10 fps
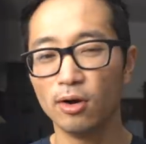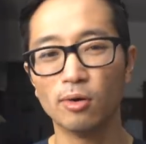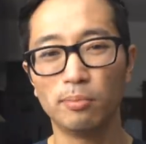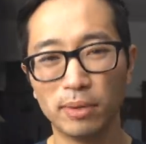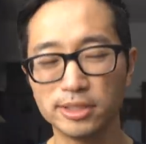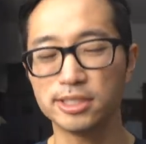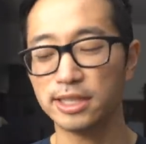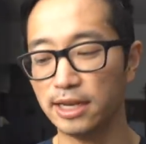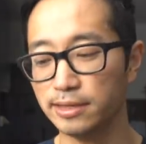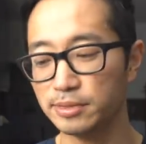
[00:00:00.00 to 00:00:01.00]
a whole bunch of
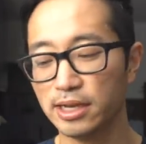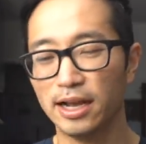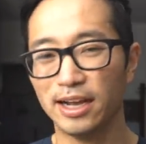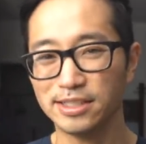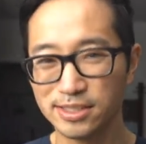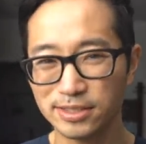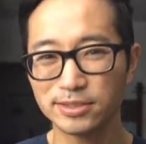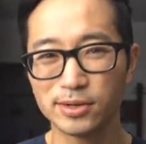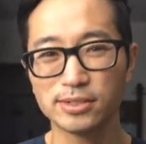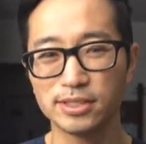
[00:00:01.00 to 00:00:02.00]
times, I
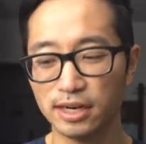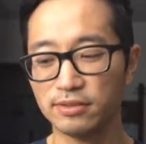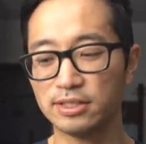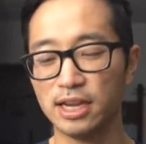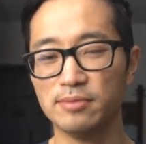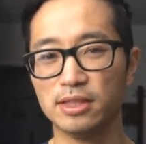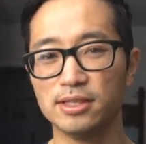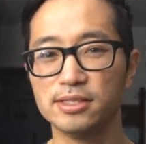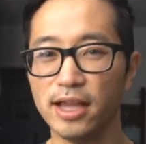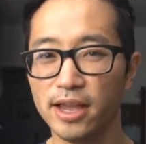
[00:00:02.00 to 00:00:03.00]
still notice it every time that
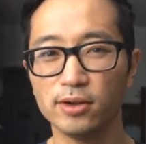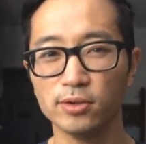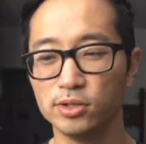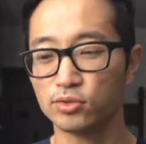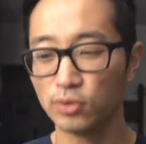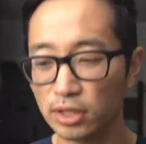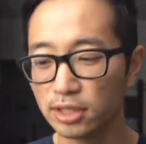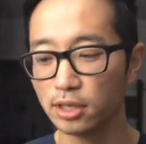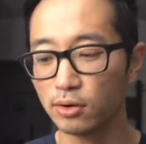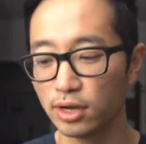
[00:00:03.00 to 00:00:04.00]
this ankle is
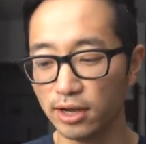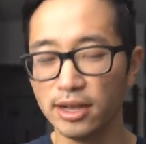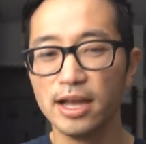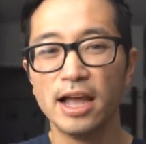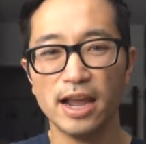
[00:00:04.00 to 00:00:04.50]
really low cut.